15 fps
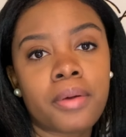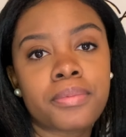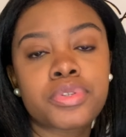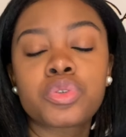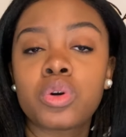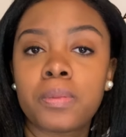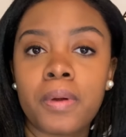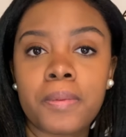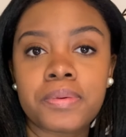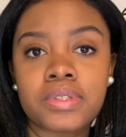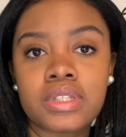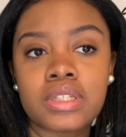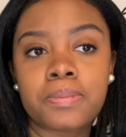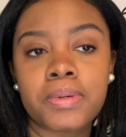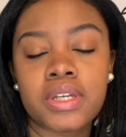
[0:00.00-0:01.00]
school
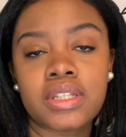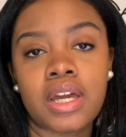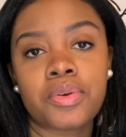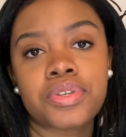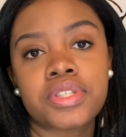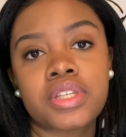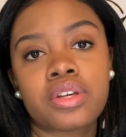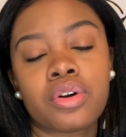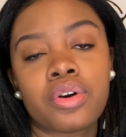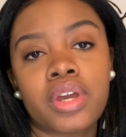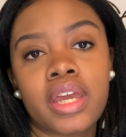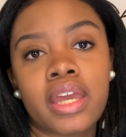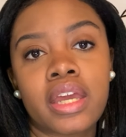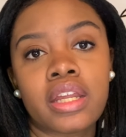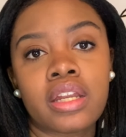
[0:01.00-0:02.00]
purposes because I was still
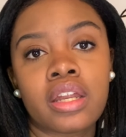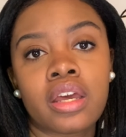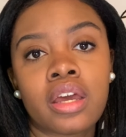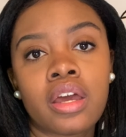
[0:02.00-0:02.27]
in